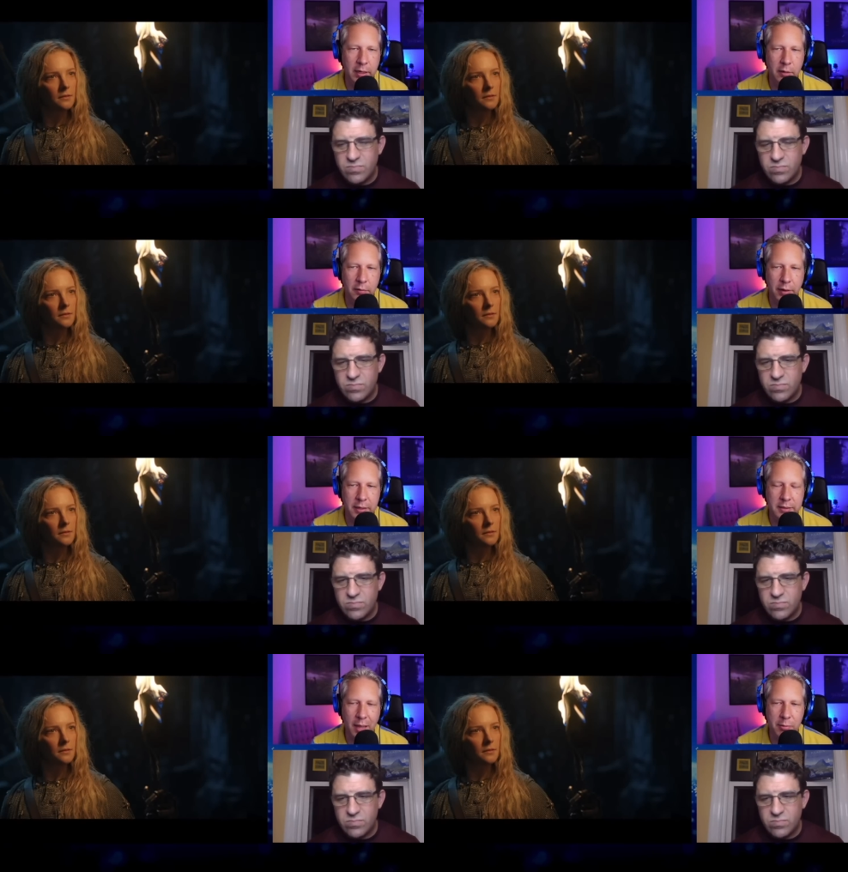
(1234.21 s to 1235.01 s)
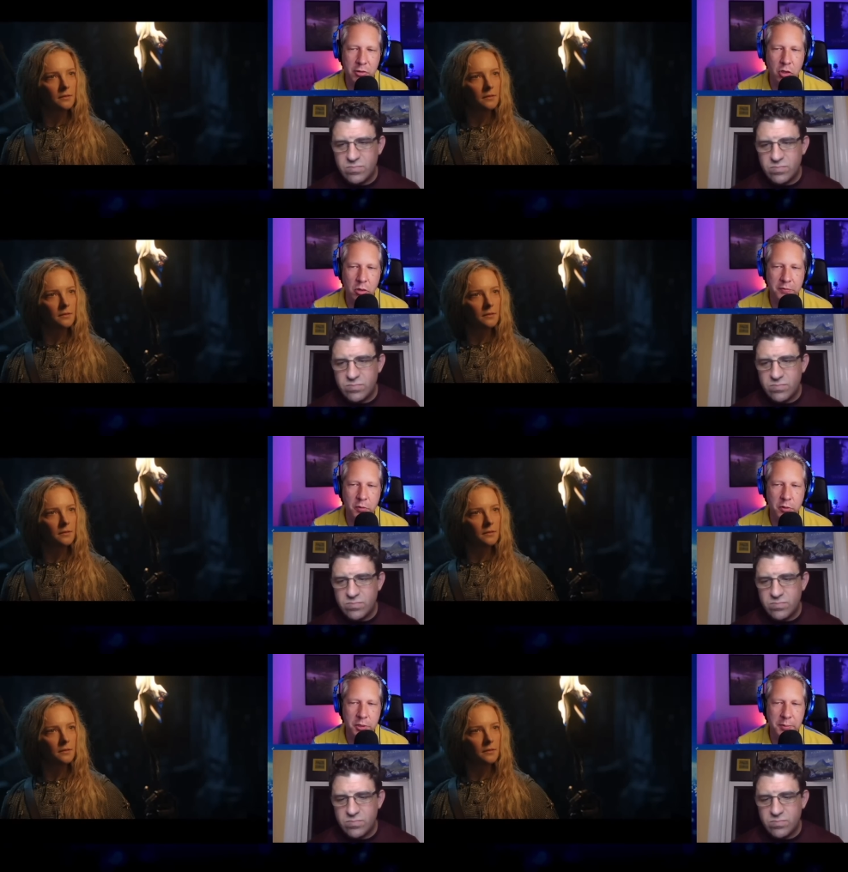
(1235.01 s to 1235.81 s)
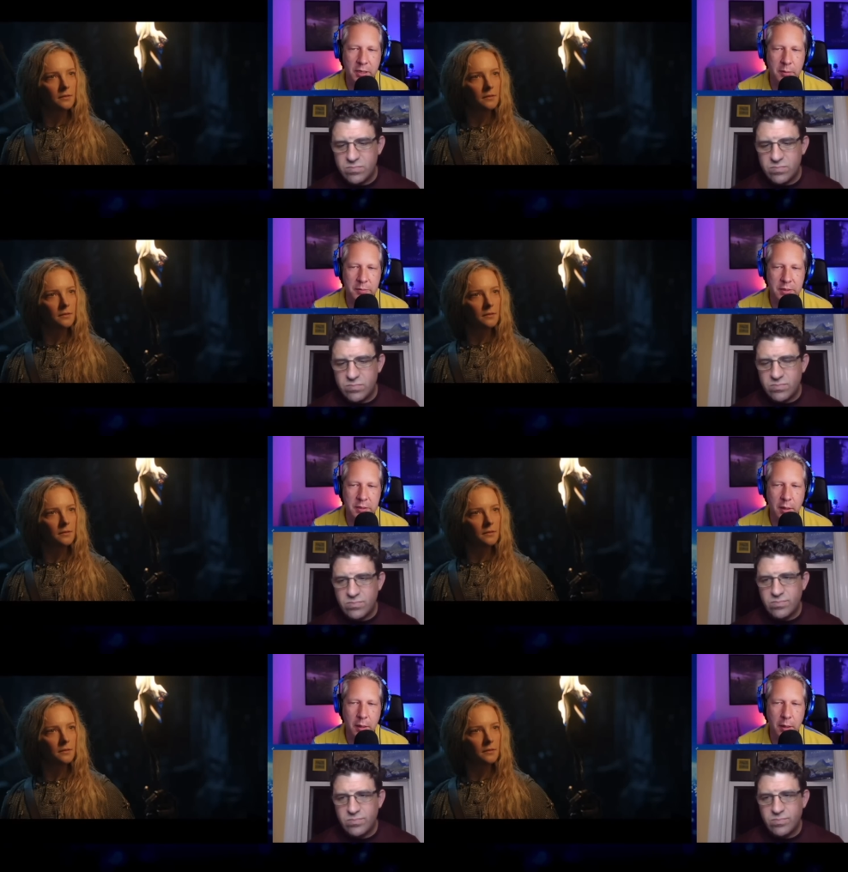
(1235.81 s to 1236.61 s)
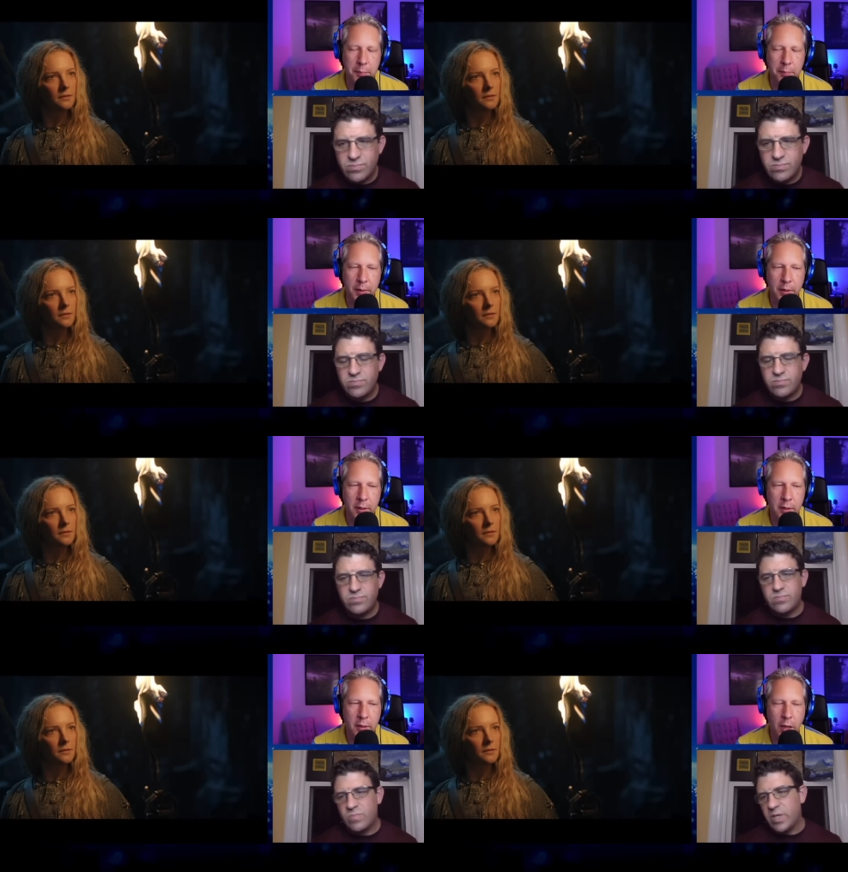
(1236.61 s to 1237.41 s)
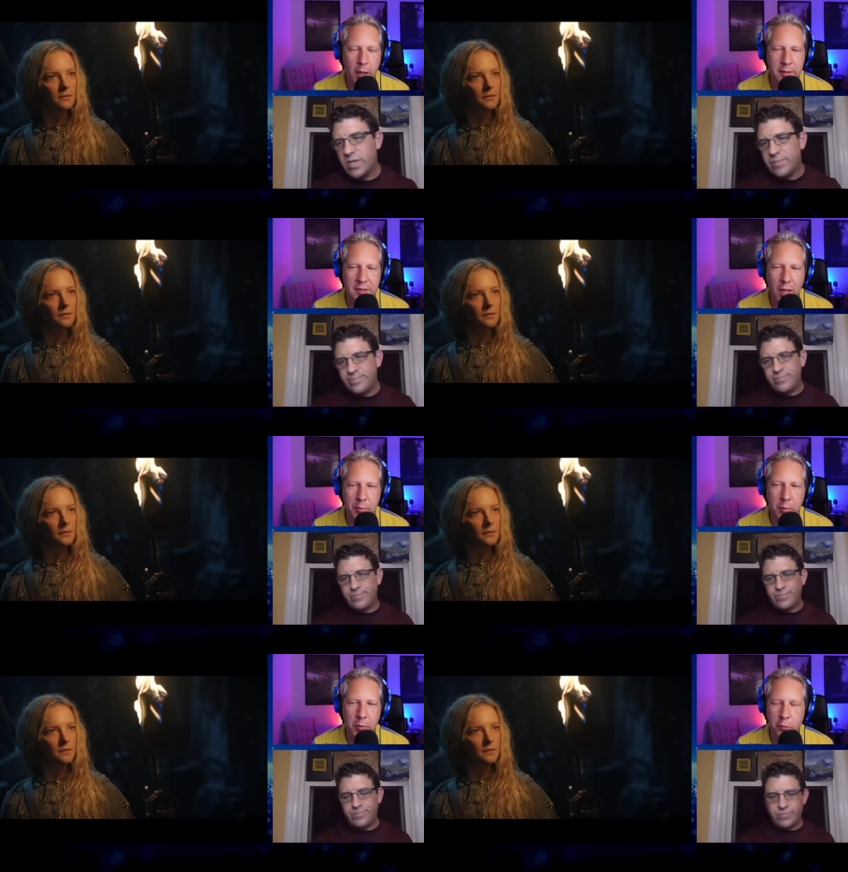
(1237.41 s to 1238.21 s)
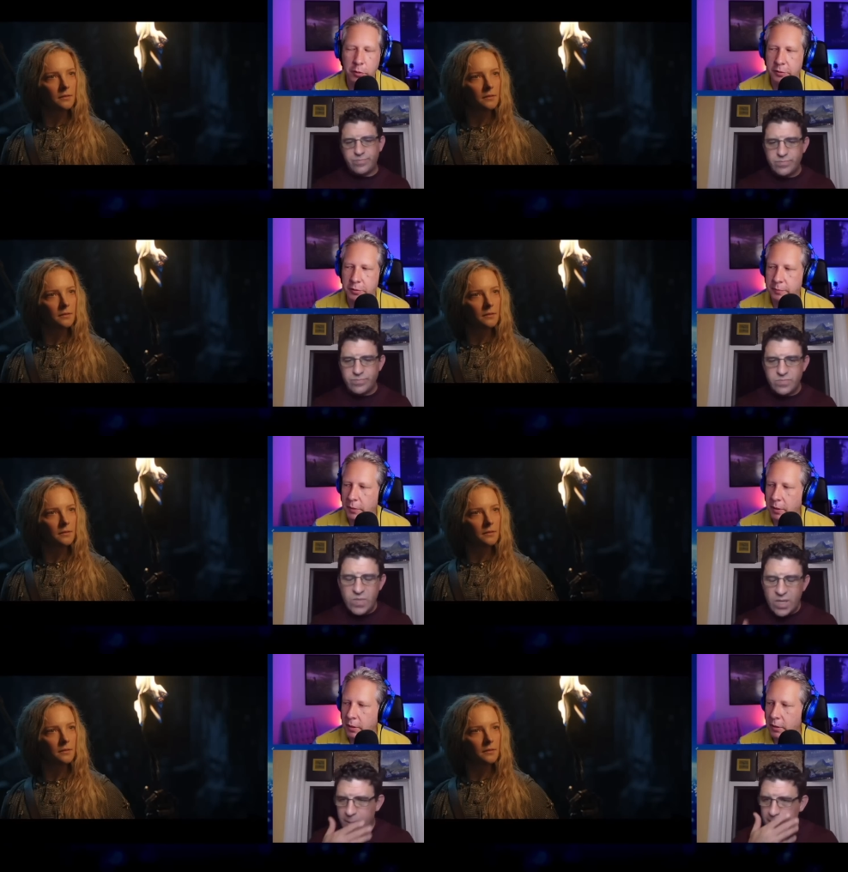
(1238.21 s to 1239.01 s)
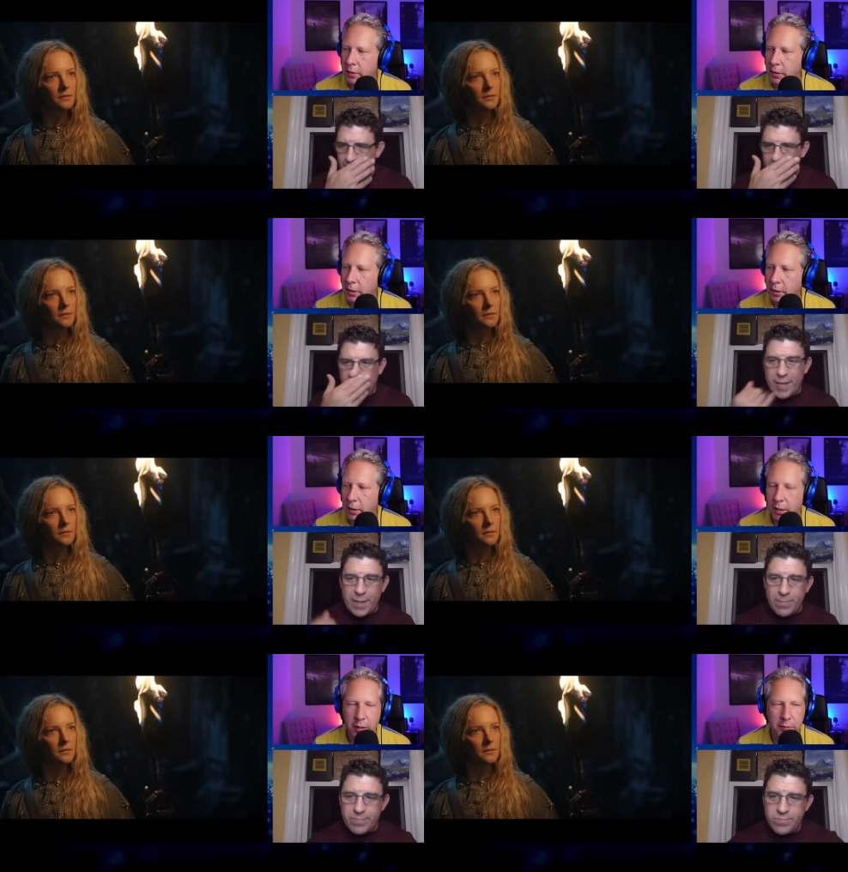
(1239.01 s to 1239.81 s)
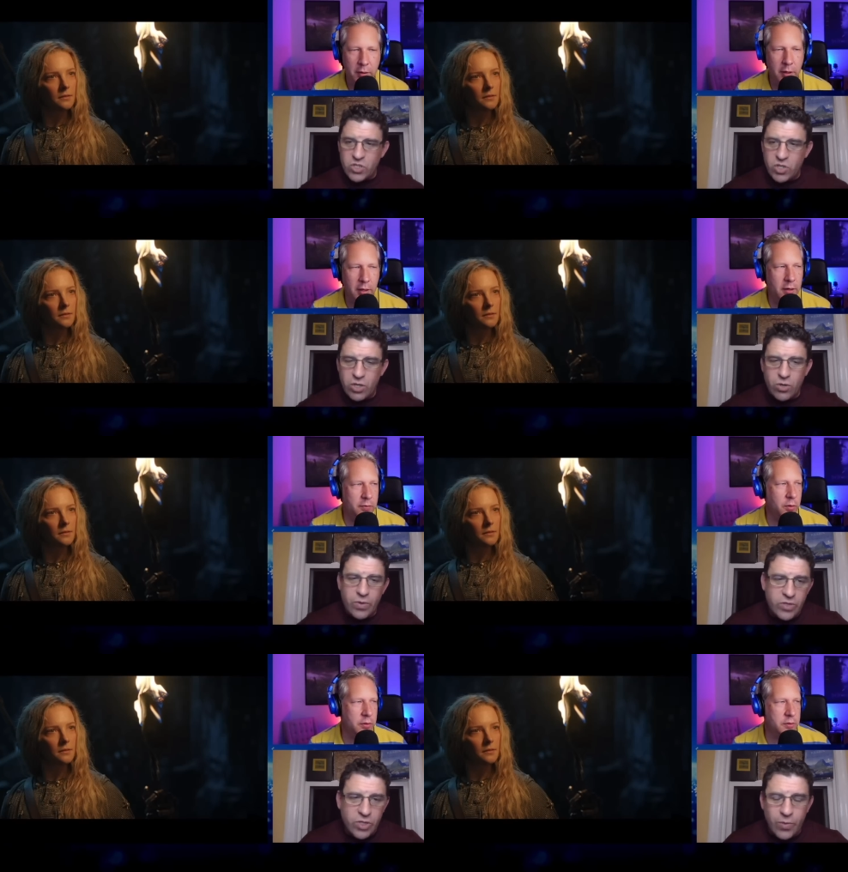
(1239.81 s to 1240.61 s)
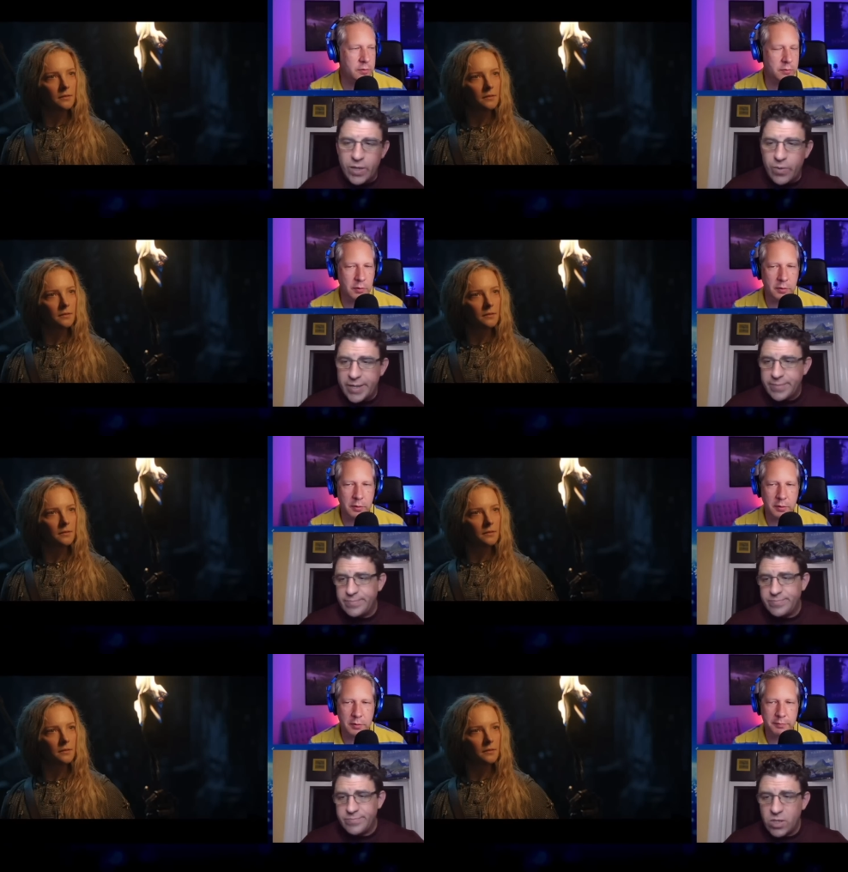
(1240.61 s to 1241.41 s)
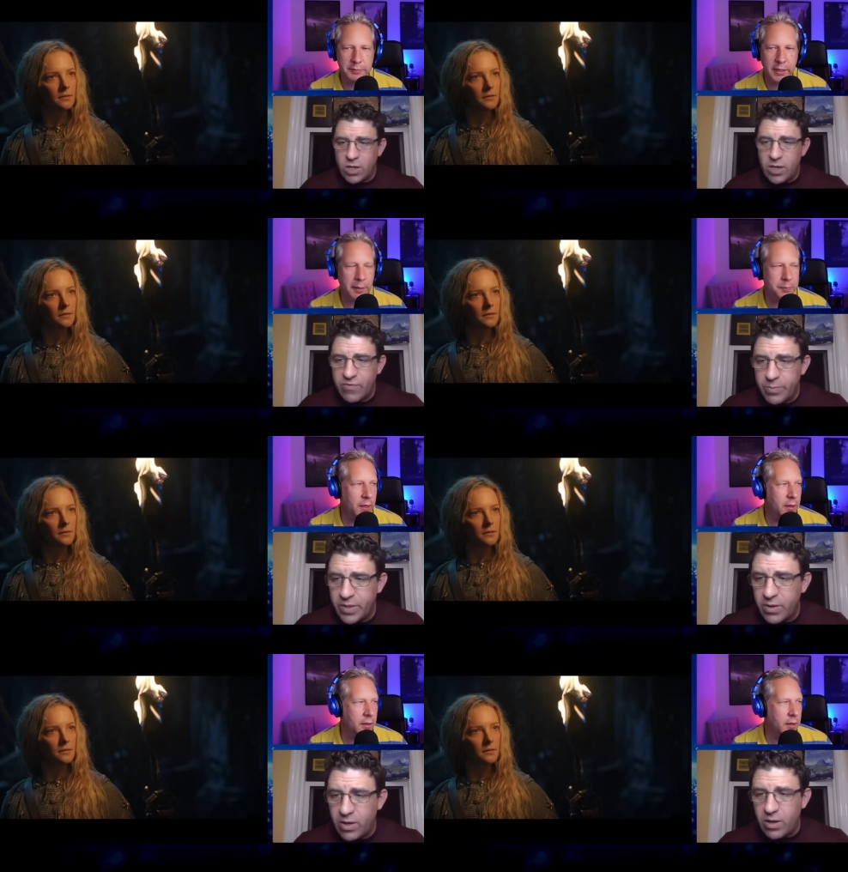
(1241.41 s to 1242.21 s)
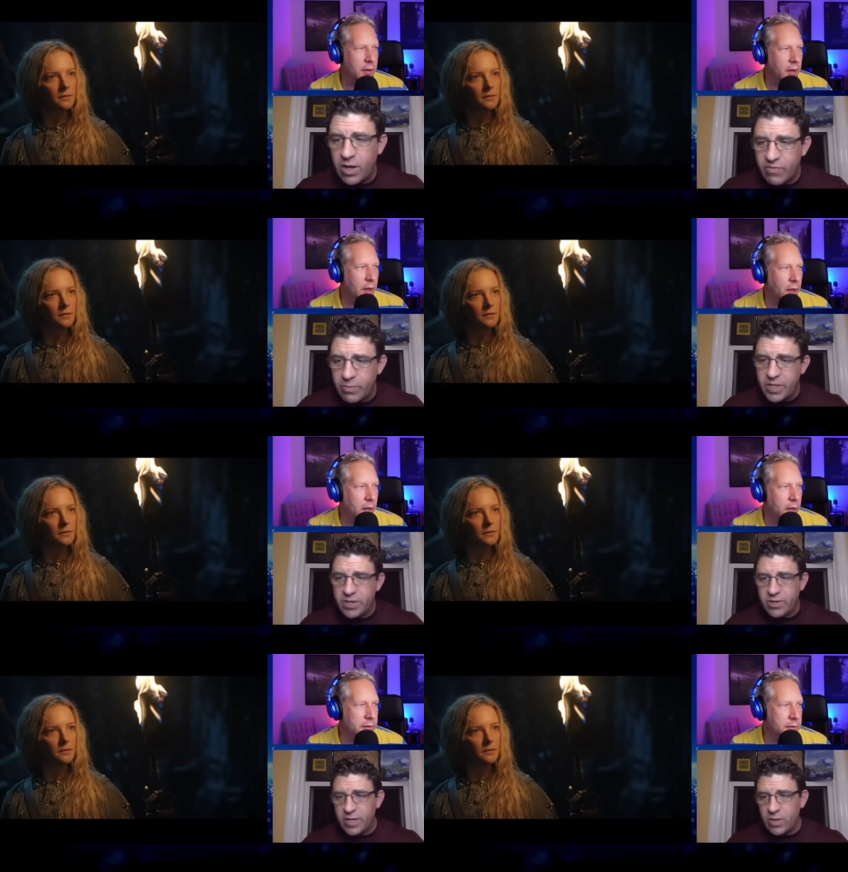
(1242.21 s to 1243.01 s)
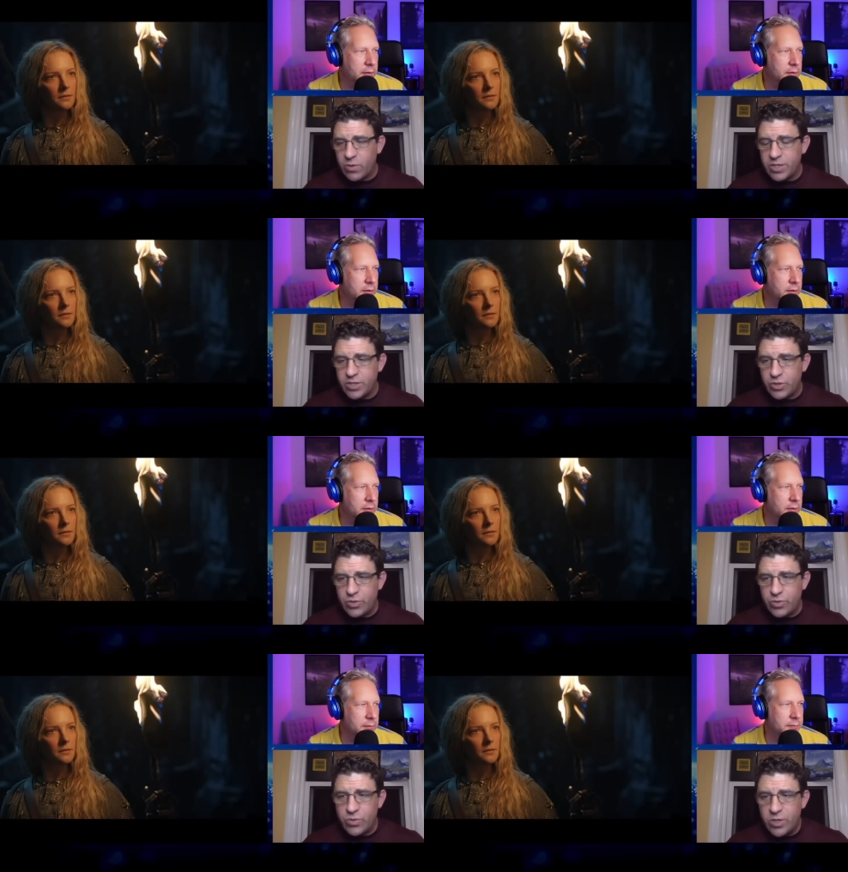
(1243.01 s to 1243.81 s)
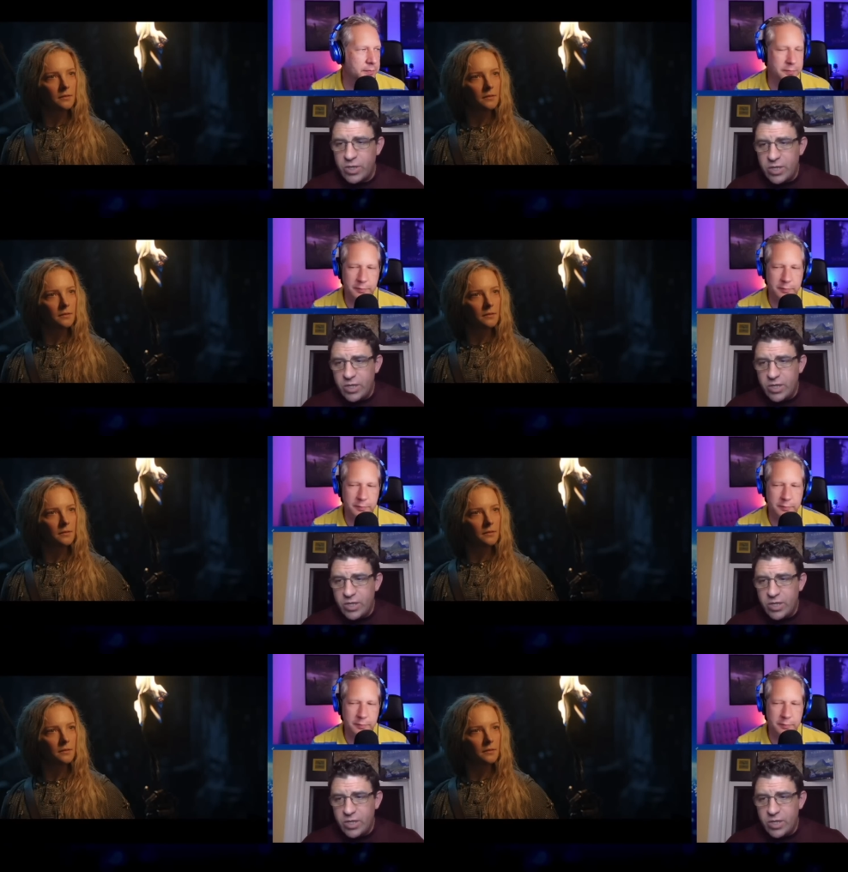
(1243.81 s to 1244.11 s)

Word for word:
Speaker 1: later, right? Establish her before she becomes this uh, yeah. unstoppable force. Uh, yeah, and then of,
Speaker 2: and then so, of course. So anyway, yeah. on from on from here, now we're into